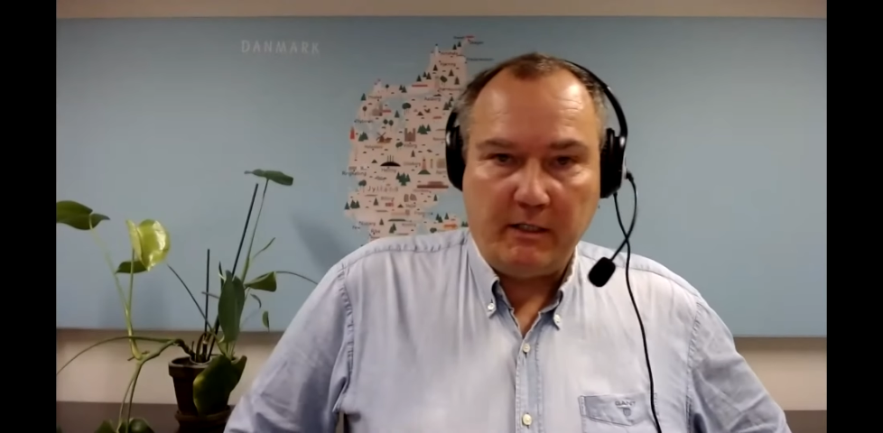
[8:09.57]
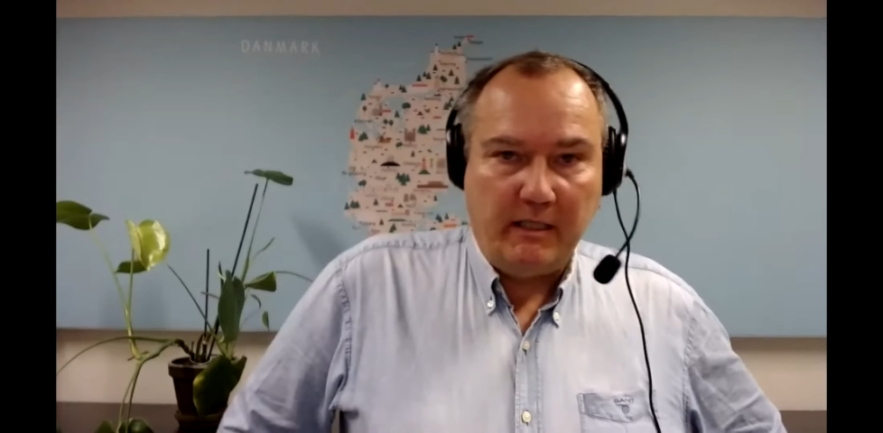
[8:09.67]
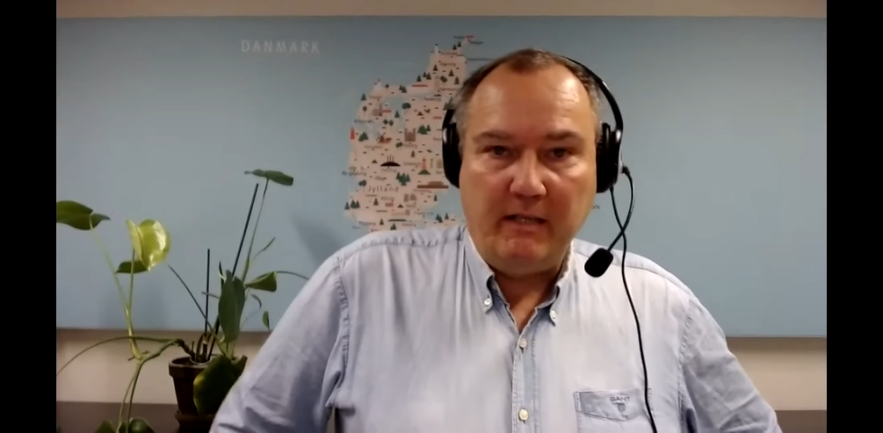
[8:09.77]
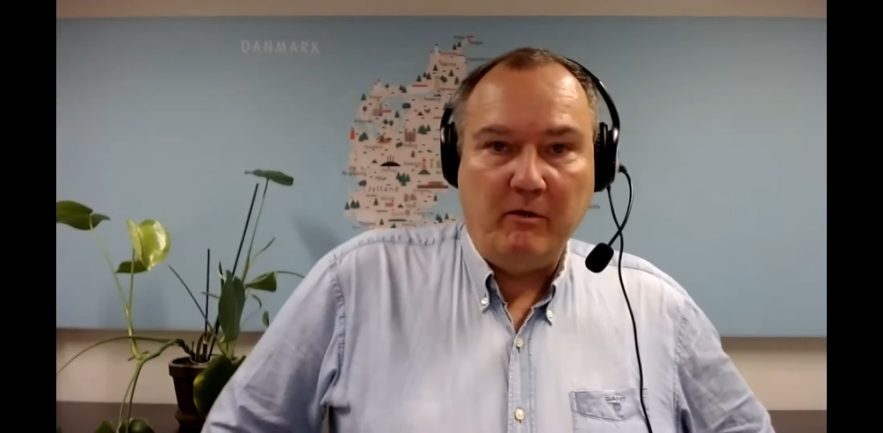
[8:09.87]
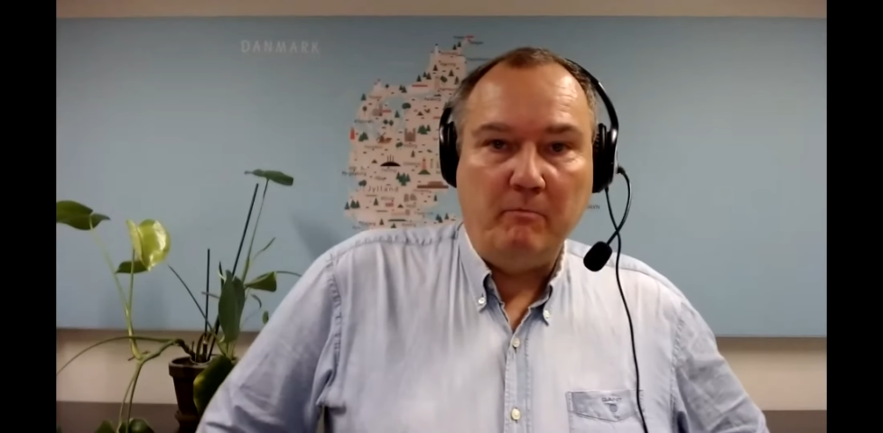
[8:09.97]

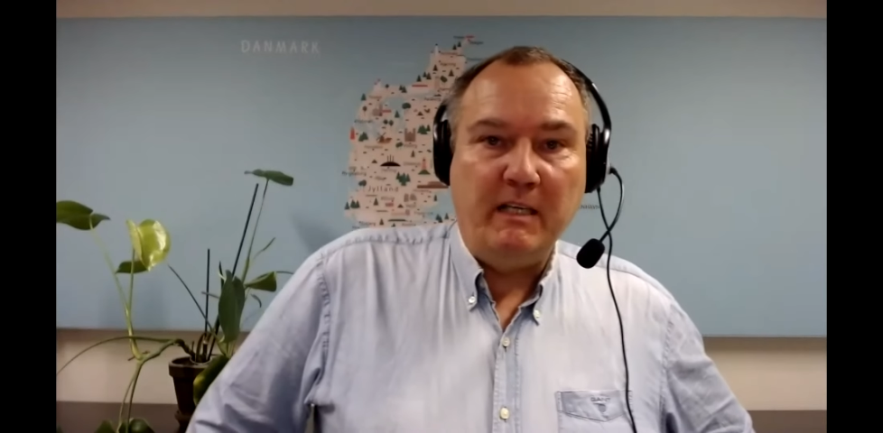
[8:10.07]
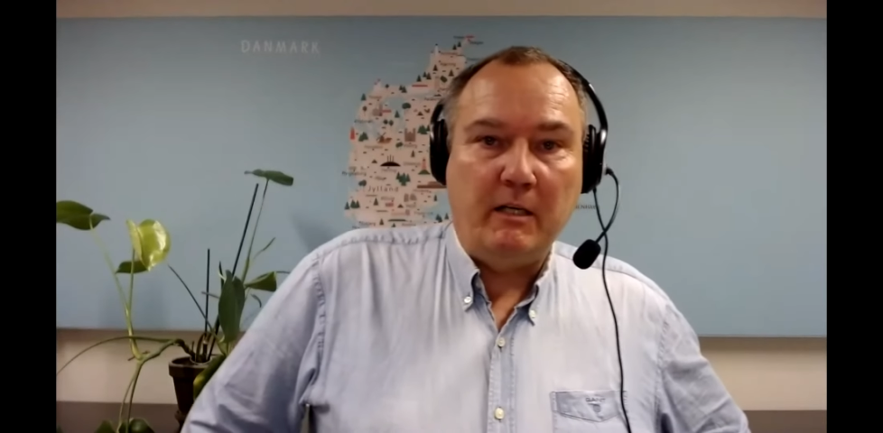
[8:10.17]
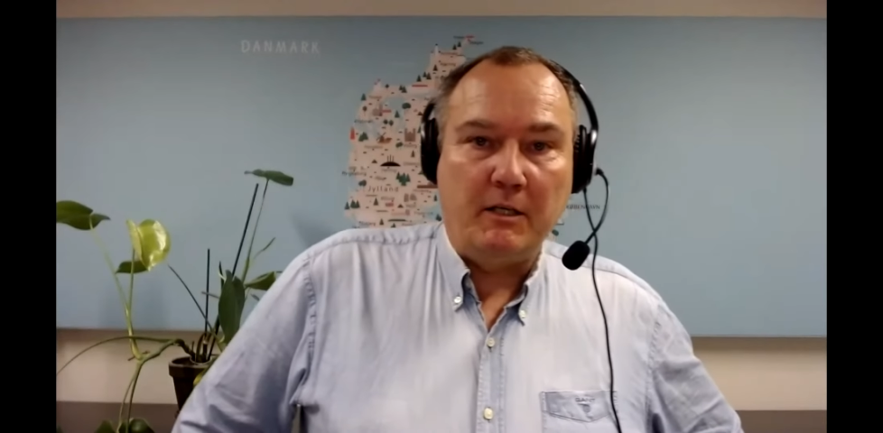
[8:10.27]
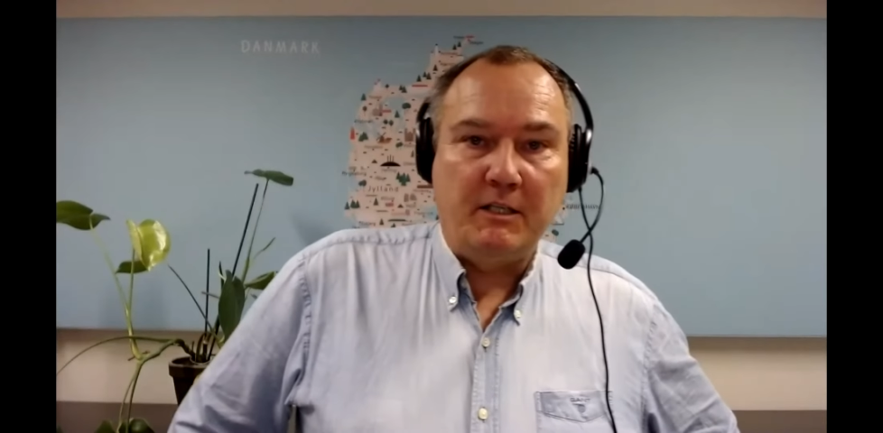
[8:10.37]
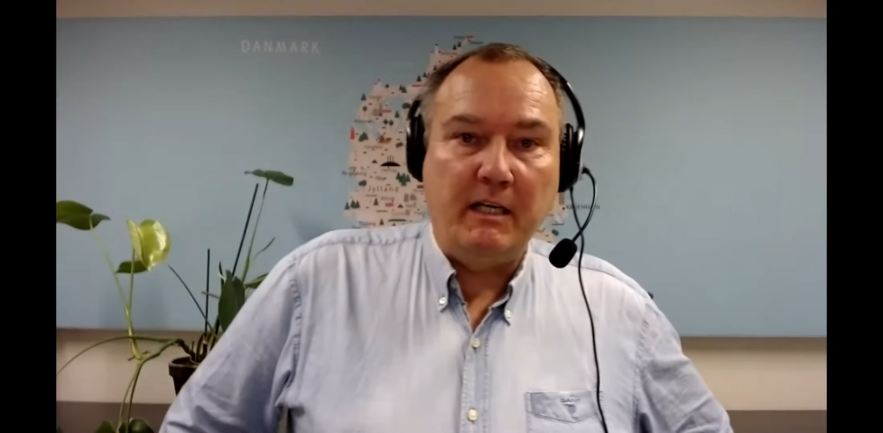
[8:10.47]
even be
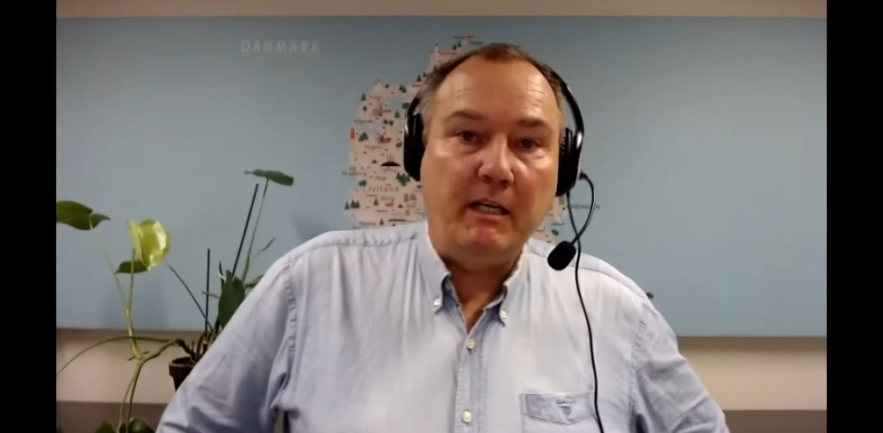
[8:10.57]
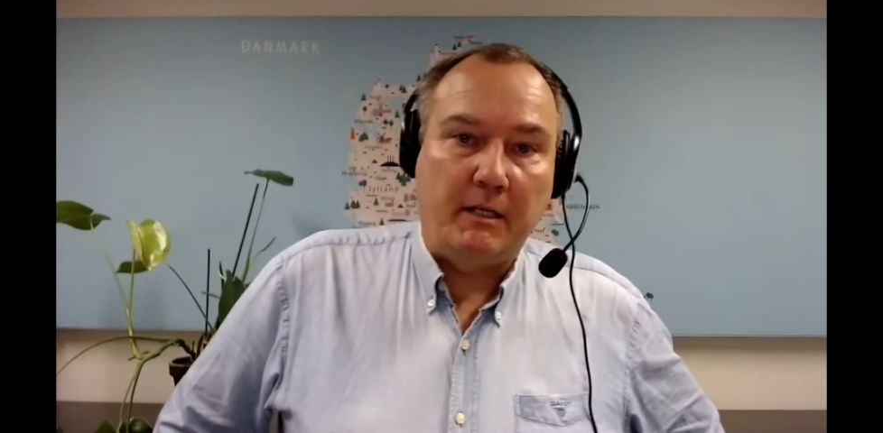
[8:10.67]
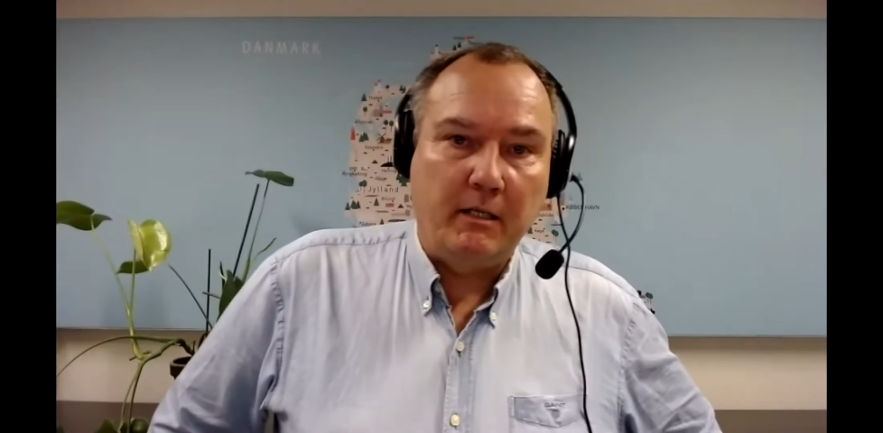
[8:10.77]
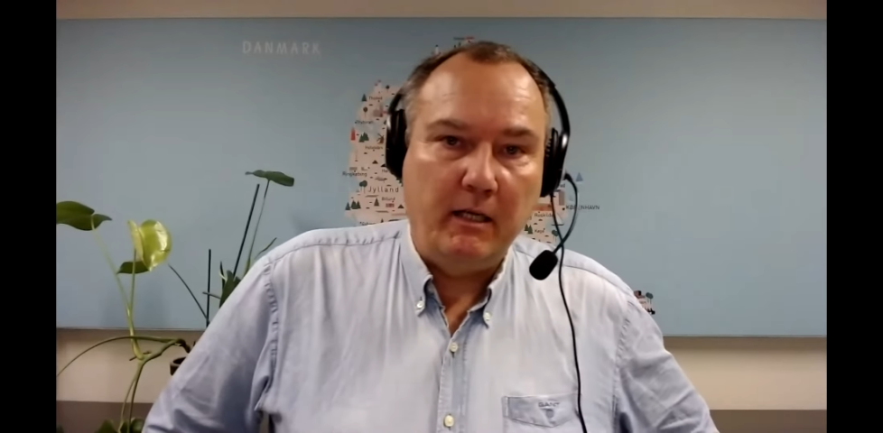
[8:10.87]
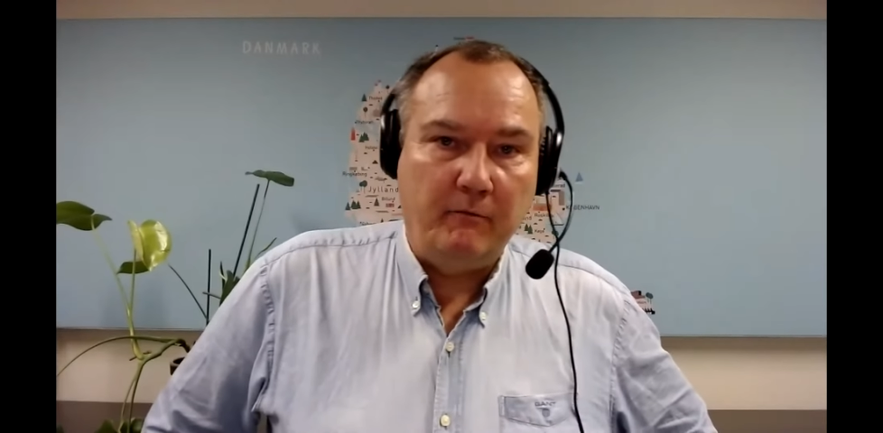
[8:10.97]
considered
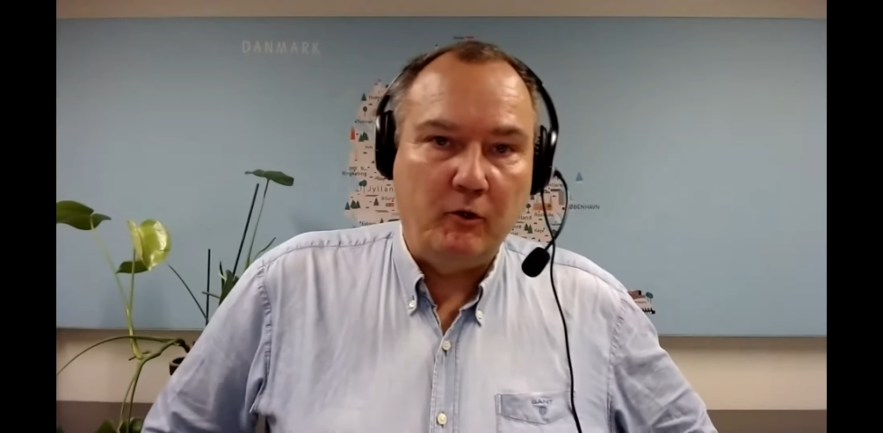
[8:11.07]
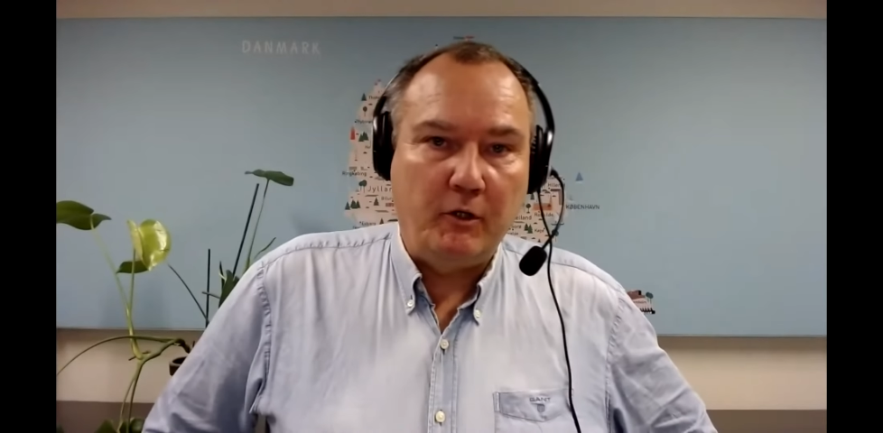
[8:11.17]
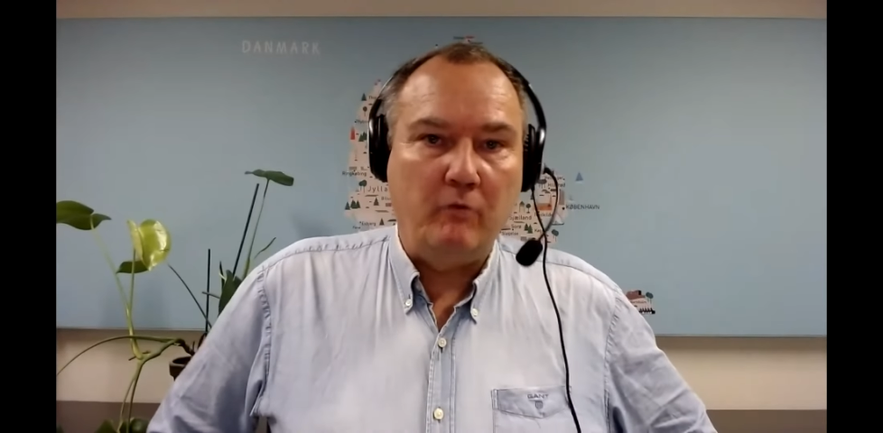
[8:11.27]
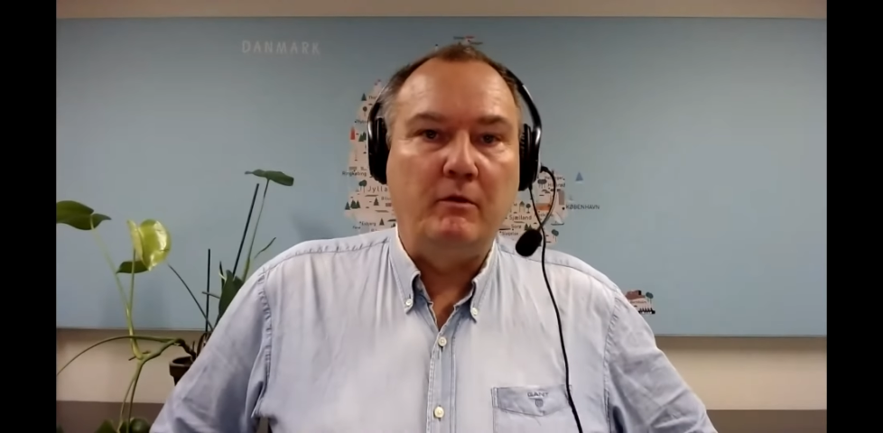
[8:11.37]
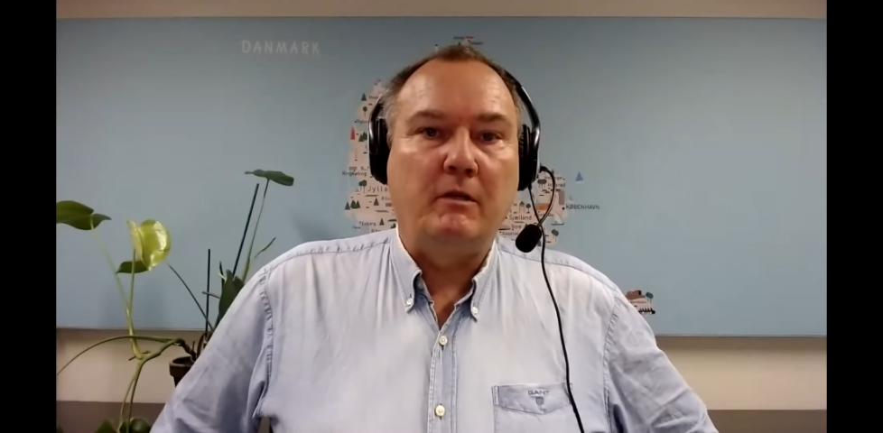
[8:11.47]
if you
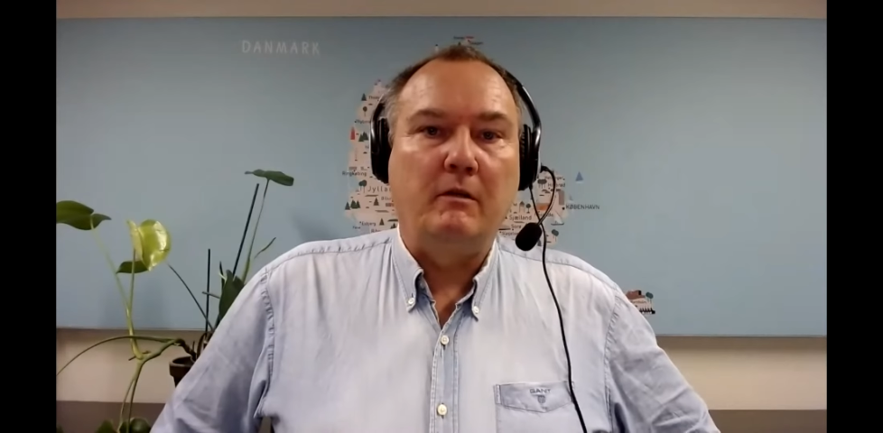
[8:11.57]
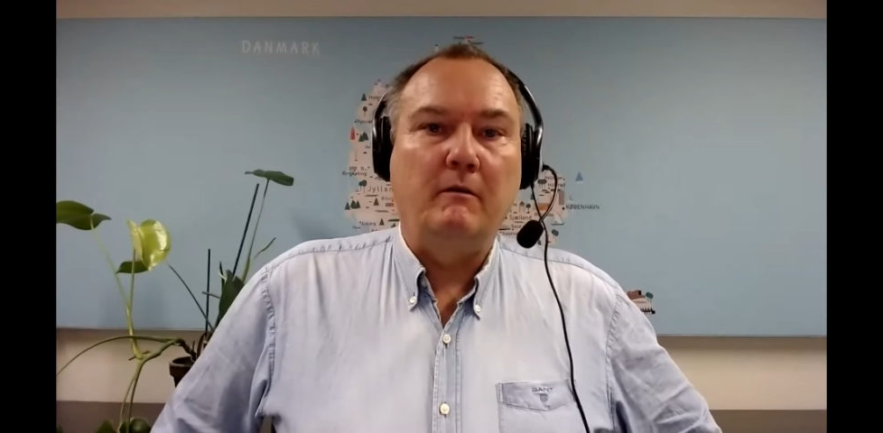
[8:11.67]
don't